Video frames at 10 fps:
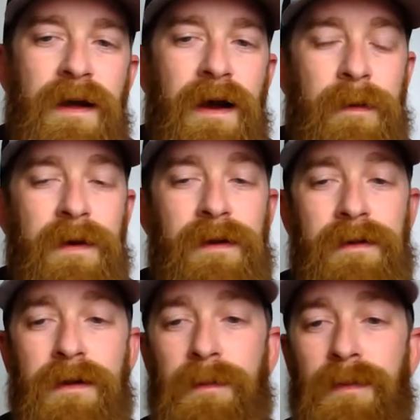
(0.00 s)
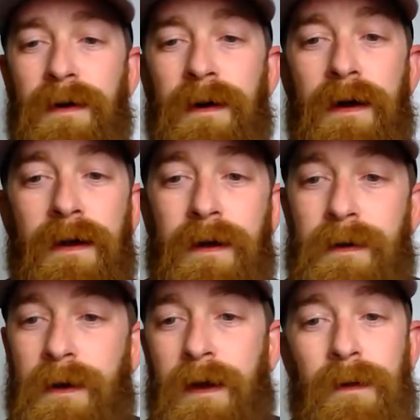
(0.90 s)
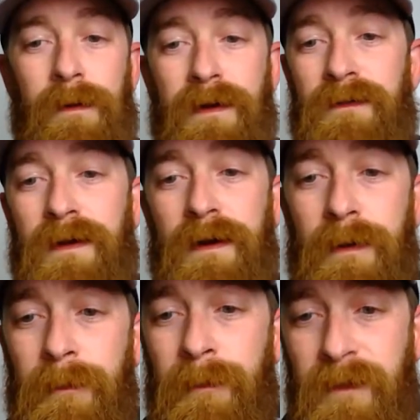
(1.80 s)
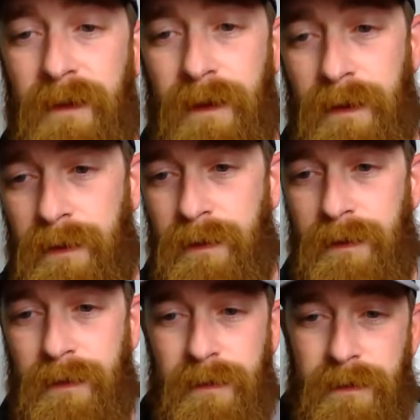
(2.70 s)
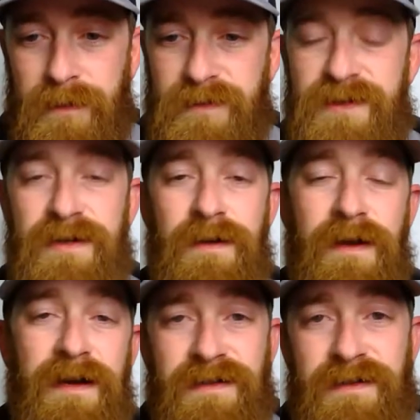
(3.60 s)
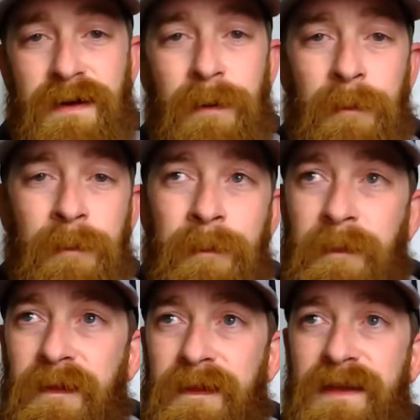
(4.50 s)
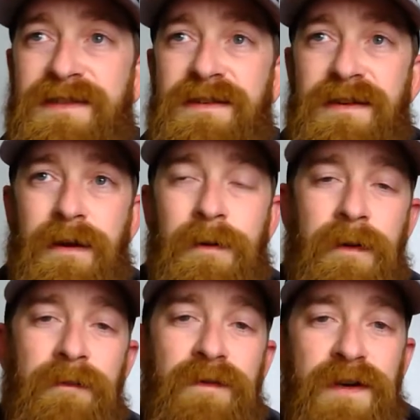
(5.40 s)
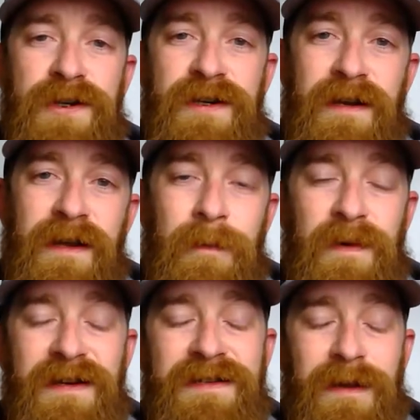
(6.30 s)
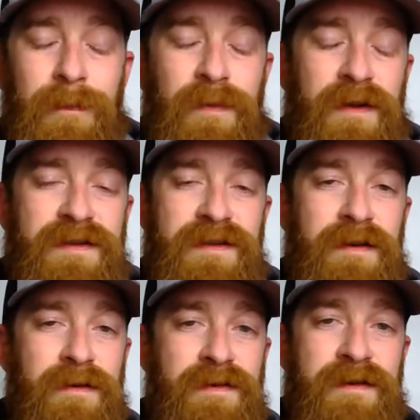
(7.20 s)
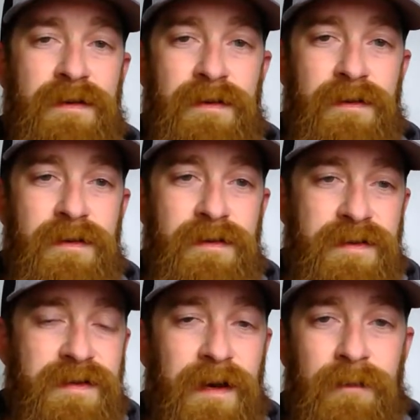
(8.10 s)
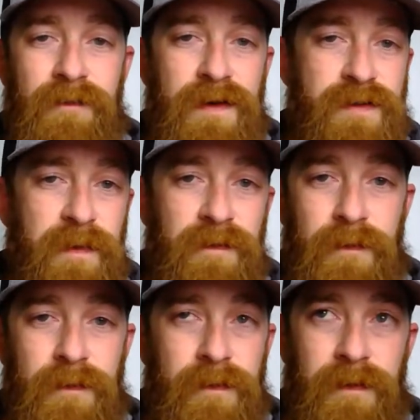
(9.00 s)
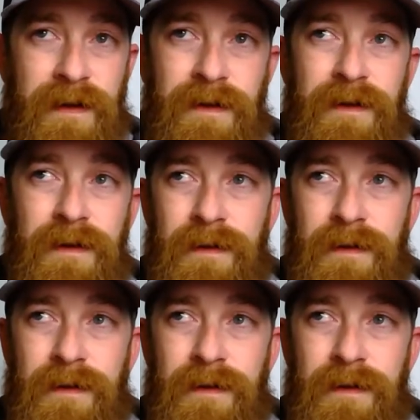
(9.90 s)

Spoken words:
way out of my league, bro. I don't even know. Just so you guys know, this year of fishing, it had been 10 plus years since I had fished before. Like,